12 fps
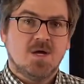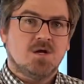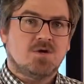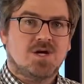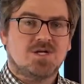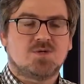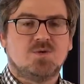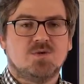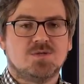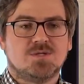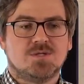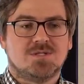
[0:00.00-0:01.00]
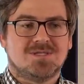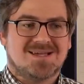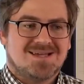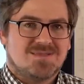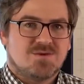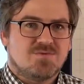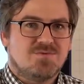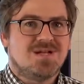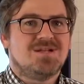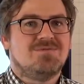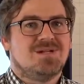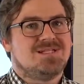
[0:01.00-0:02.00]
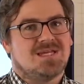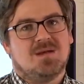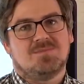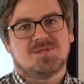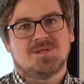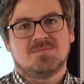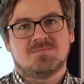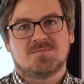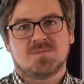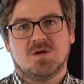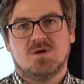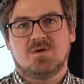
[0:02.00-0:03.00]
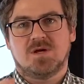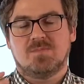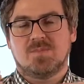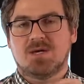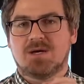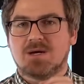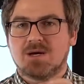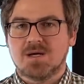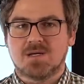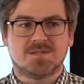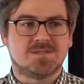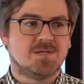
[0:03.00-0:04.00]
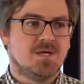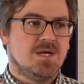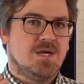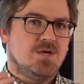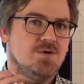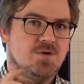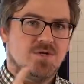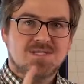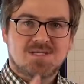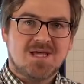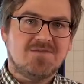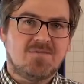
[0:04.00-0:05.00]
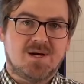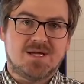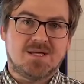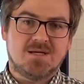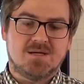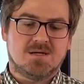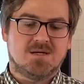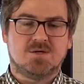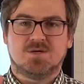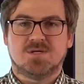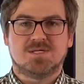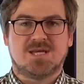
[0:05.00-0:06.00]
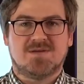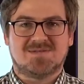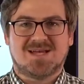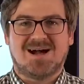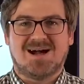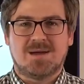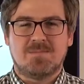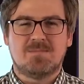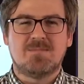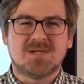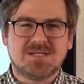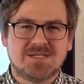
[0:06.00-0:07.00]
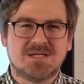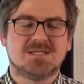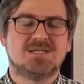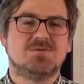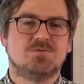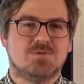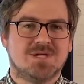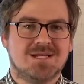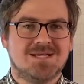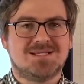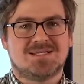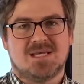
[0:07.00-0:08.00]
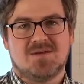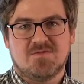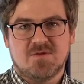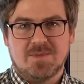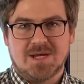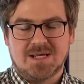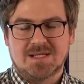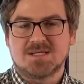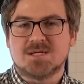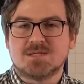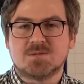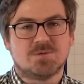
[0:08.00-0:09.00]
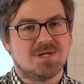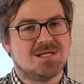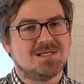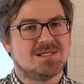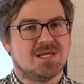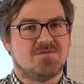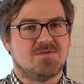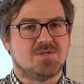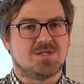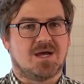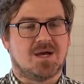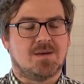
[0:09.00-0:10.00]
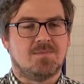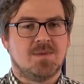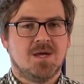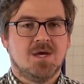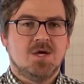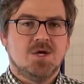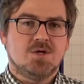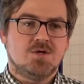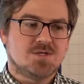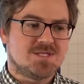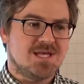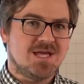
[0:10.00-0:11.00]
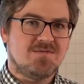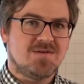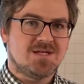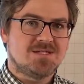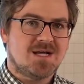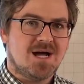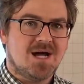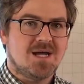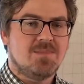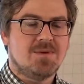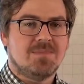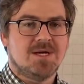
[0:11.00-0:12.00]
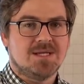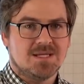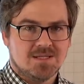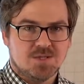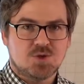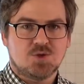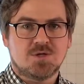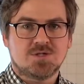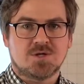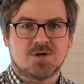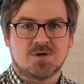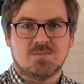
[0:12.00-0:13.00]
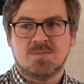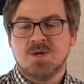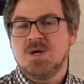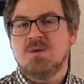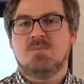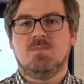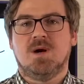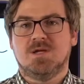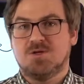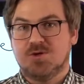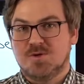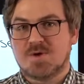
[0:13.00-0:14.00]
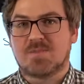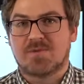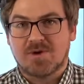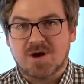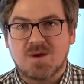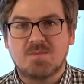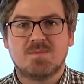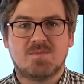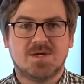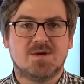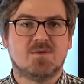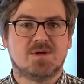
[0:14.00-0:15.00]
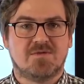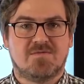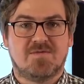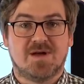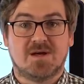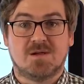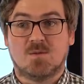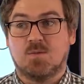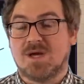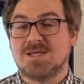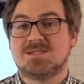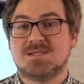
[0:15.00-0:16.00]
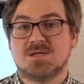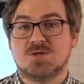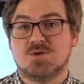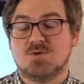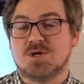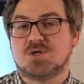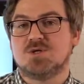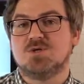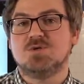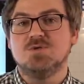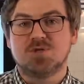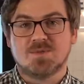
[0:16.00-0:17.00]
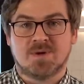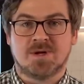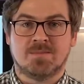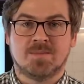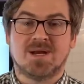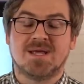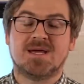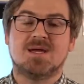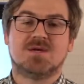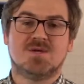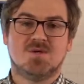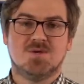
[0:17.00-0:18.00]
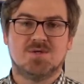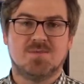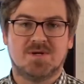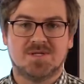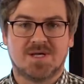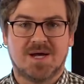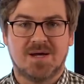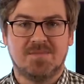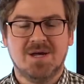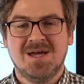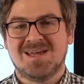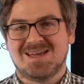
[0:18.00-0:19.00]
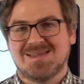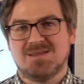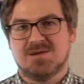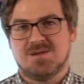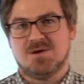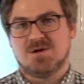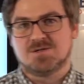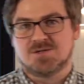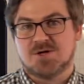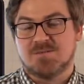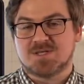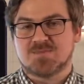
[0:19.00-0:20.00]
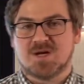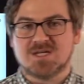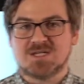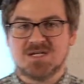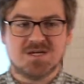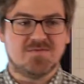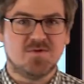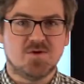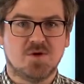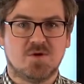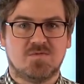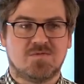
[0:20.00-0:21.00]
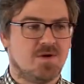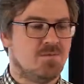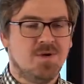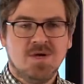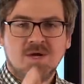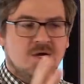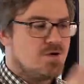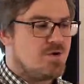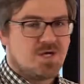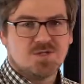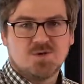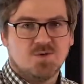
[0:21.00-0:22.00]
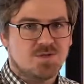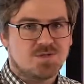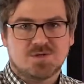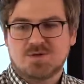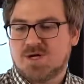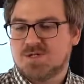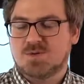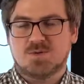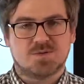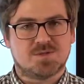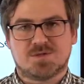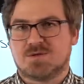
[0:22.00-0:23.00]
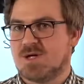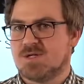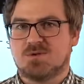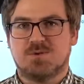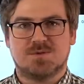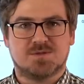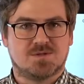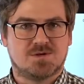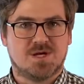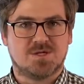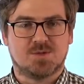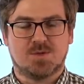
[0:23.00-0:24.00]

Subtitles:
crash courses, like they're really, really tempting, all right, because you're going to save money and you're going to save time. But does it really save you money? Does it really save you time? You're saving time and money in the short term, but you are probably going to fail, wasting you a huge amount of money and a huge amount of time in the long term, especially if you go from crash course to crash course to crash course to crash